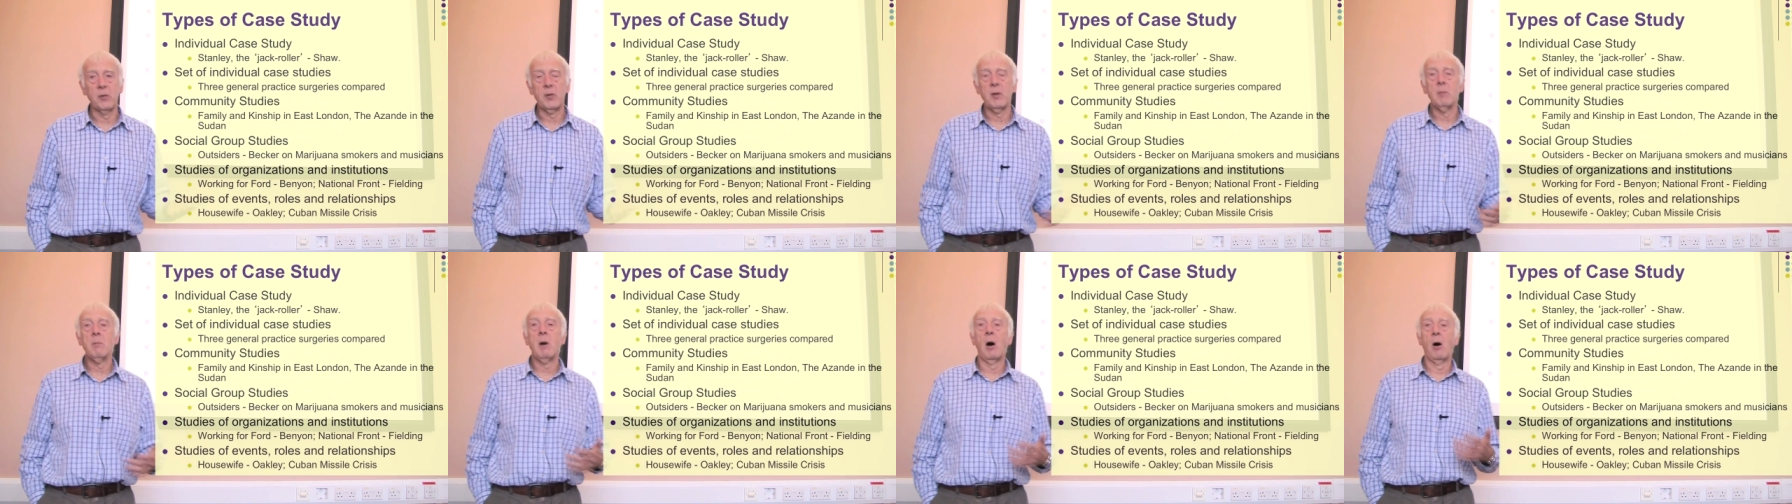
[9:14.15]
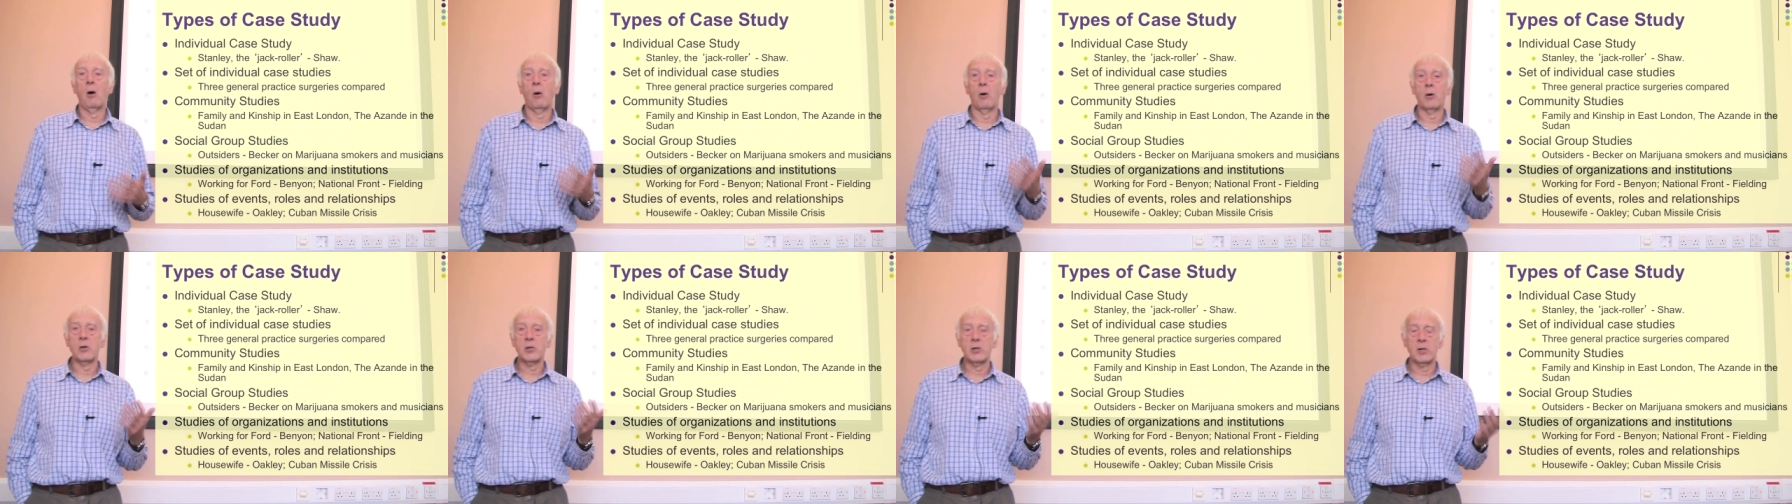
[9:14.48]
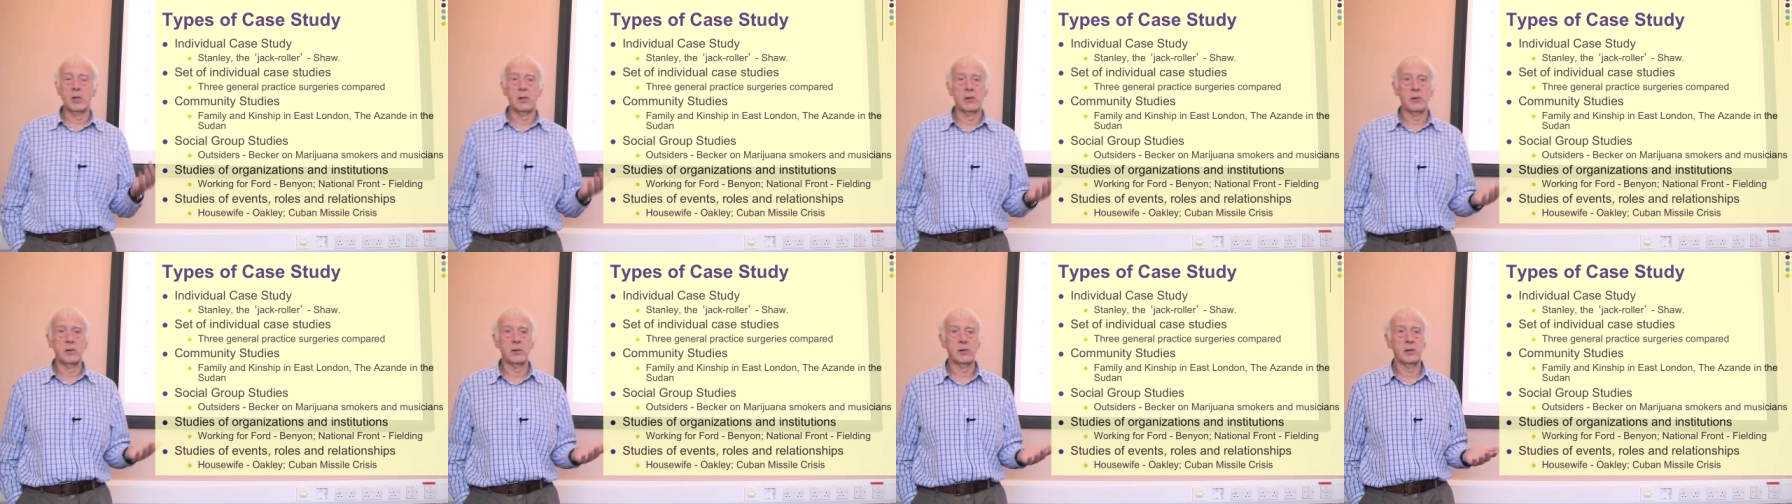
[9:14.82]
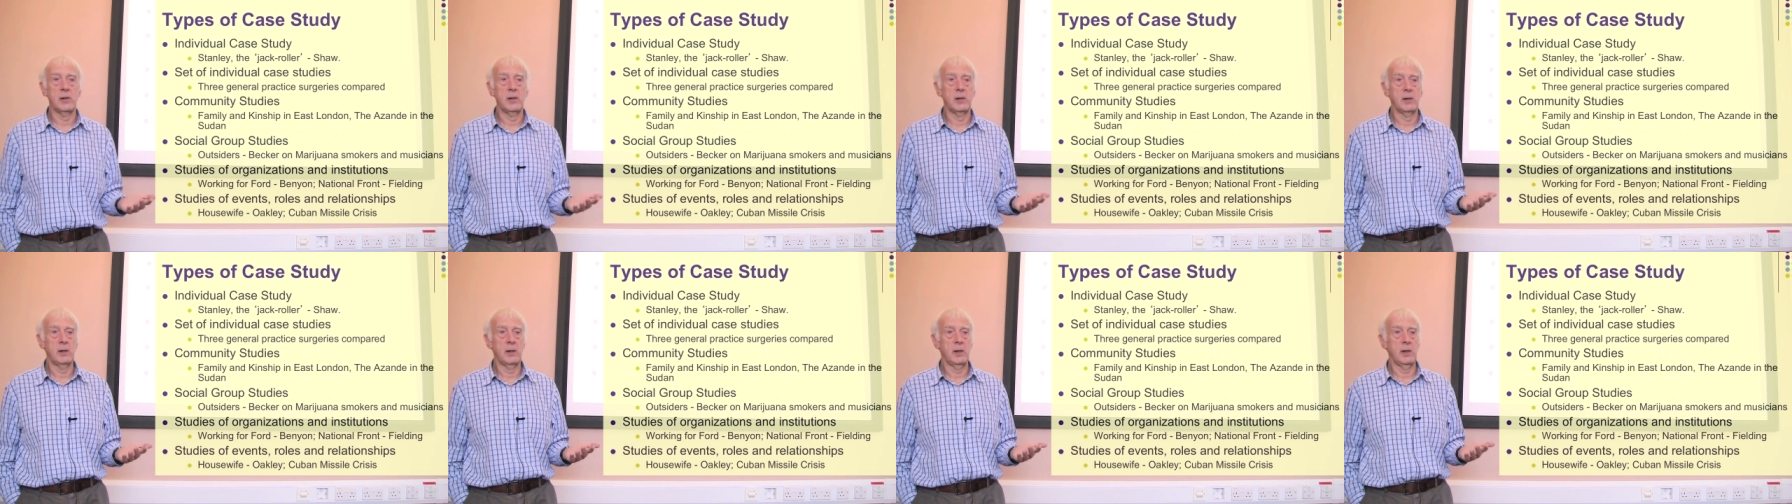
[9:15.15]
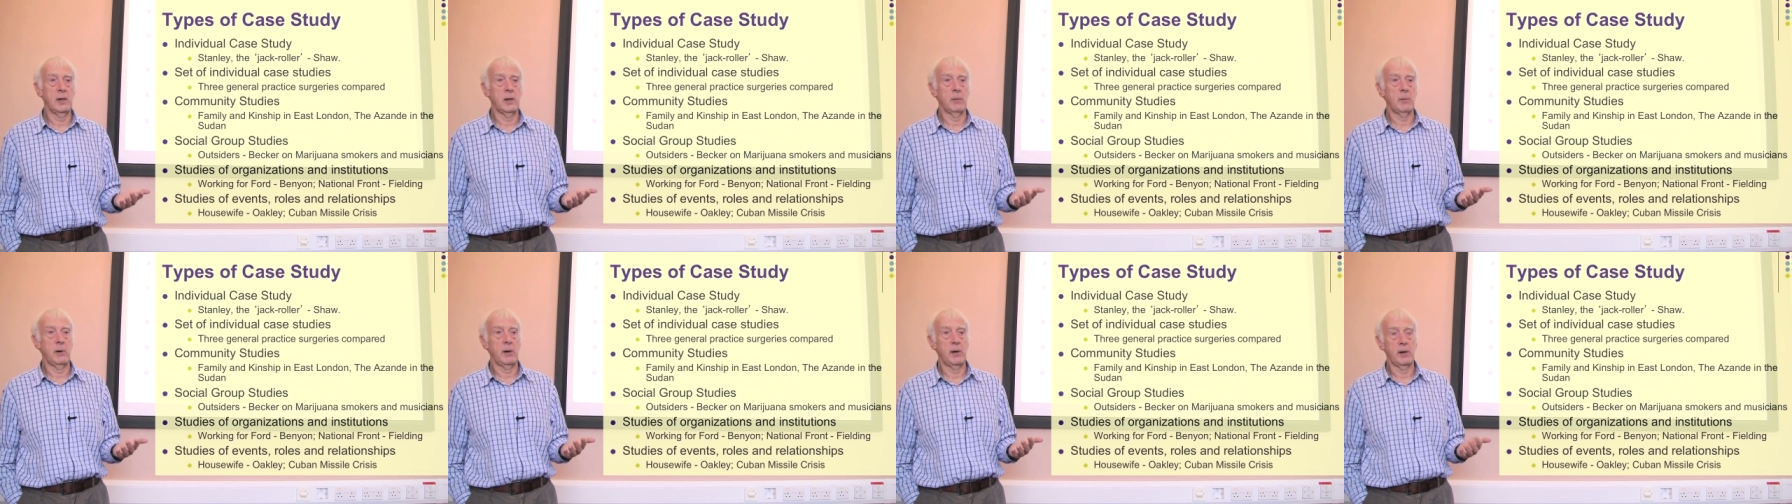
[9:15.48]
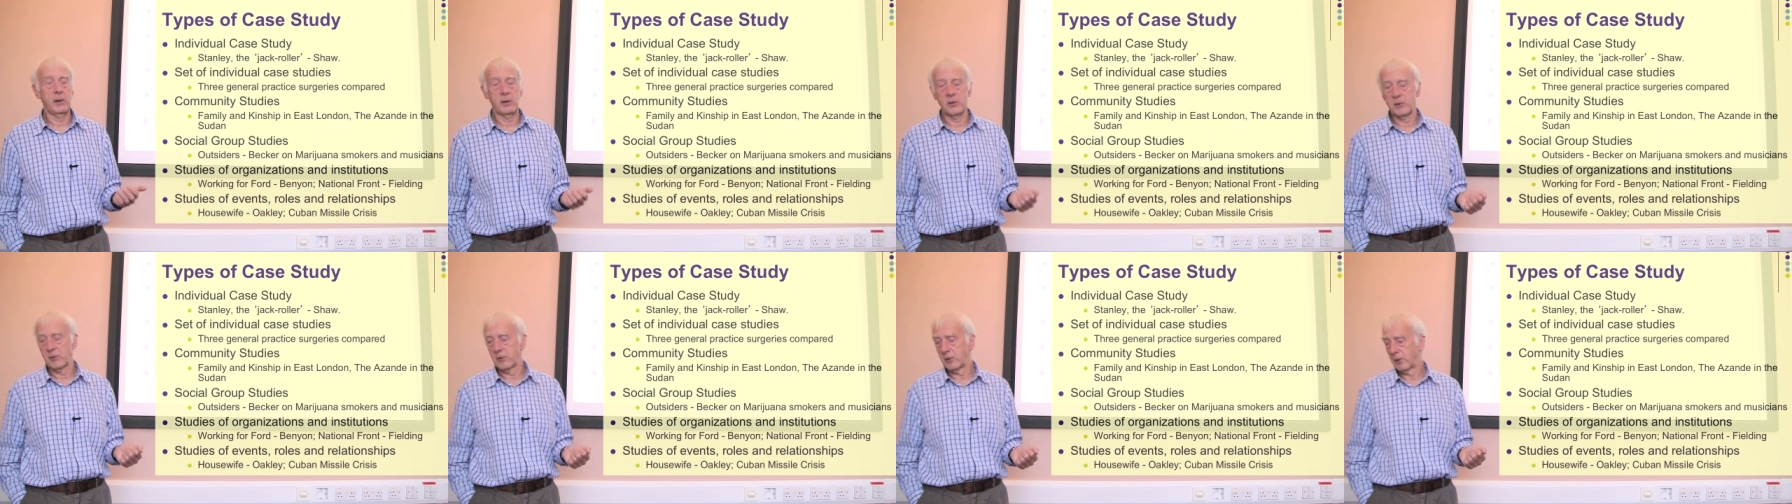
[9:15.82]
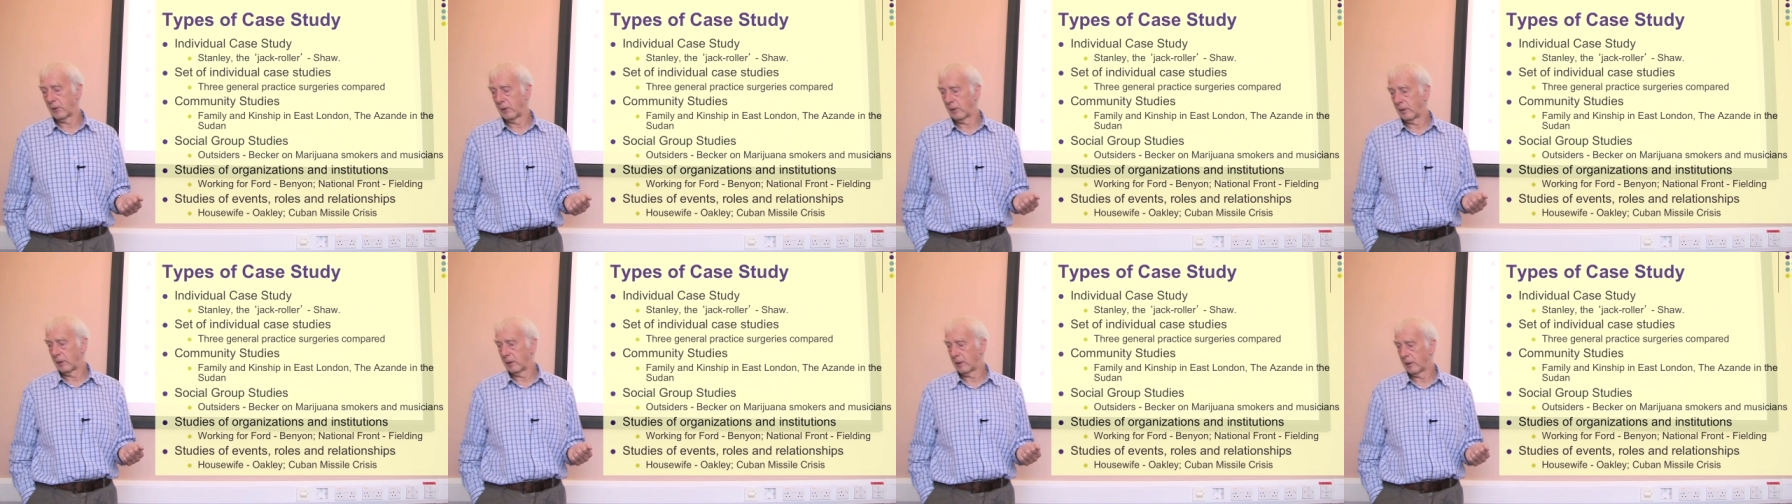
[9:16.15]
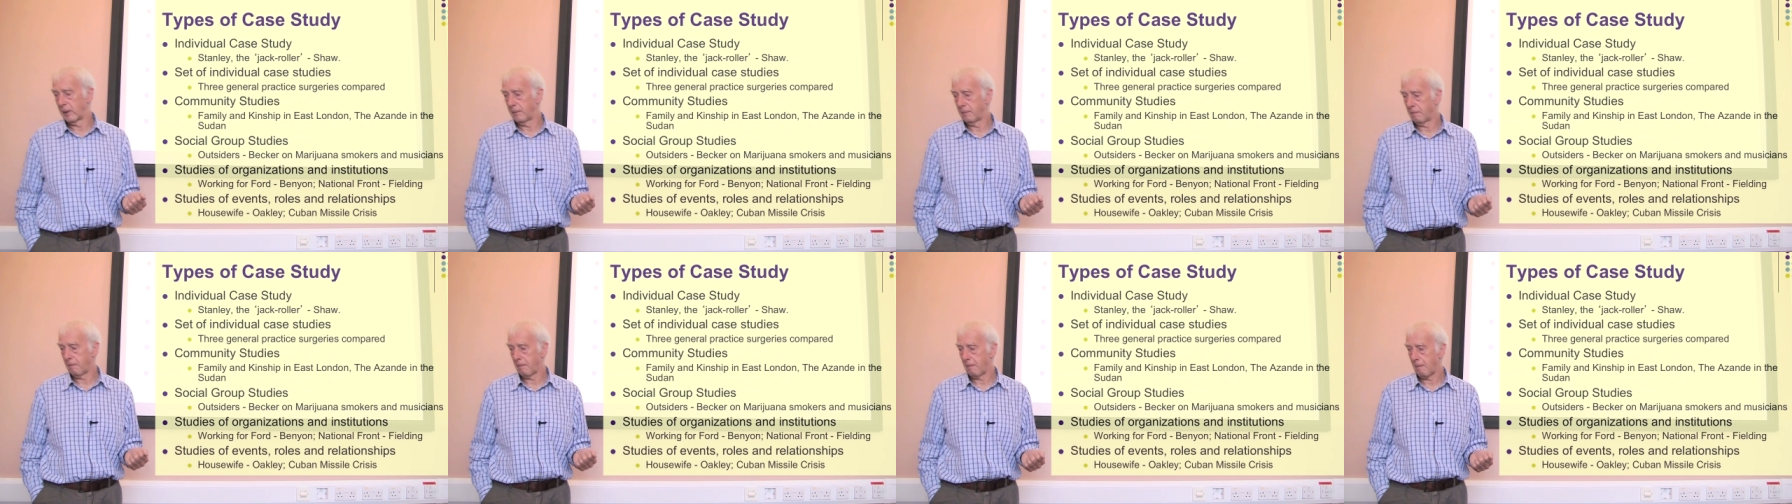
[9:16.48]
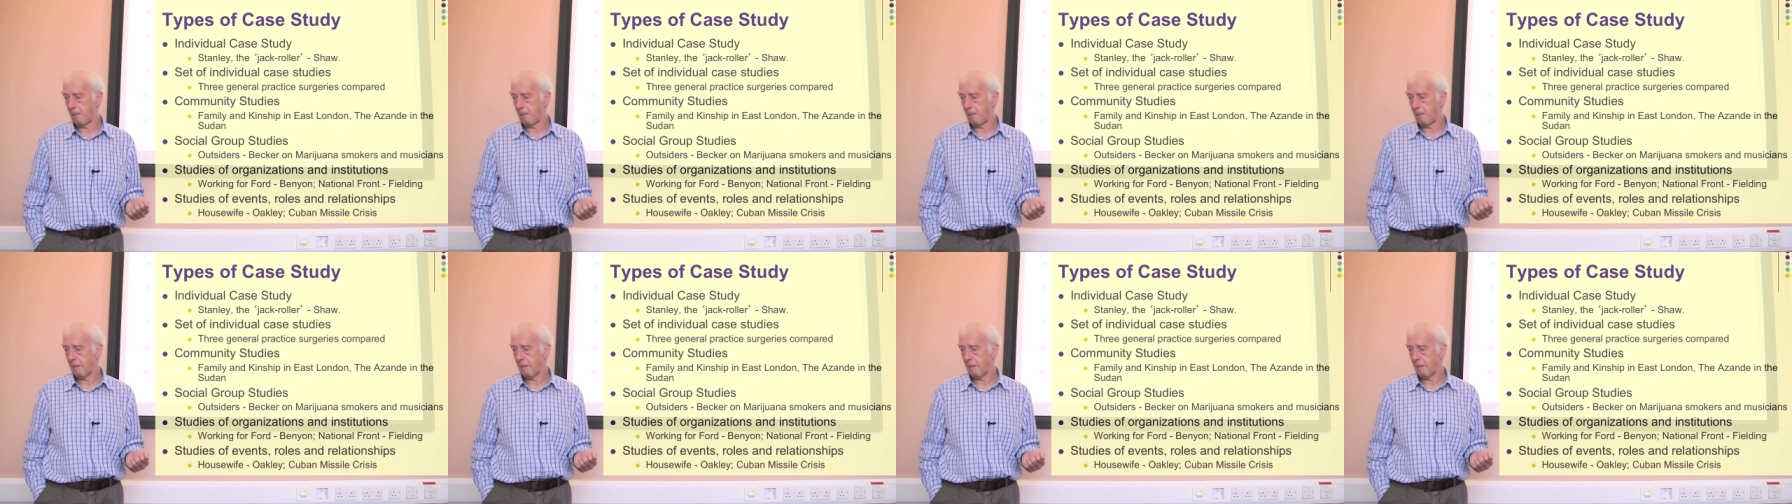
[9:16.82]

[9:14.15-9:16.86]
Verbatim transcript: on the margins in American society.